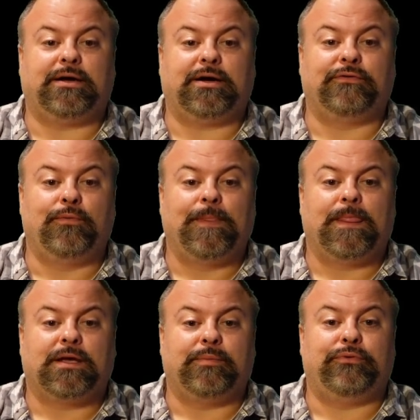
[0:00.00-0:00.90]
of
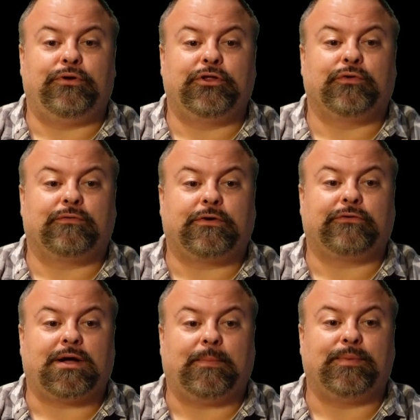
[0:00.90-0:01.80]
computing the reverse
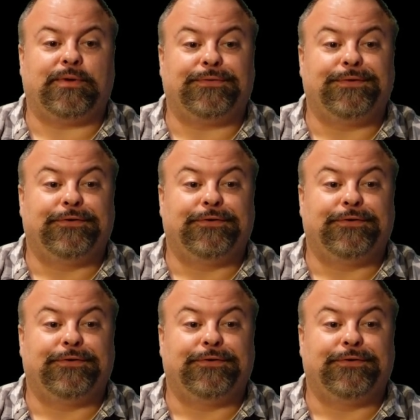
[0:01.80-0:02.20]
complement.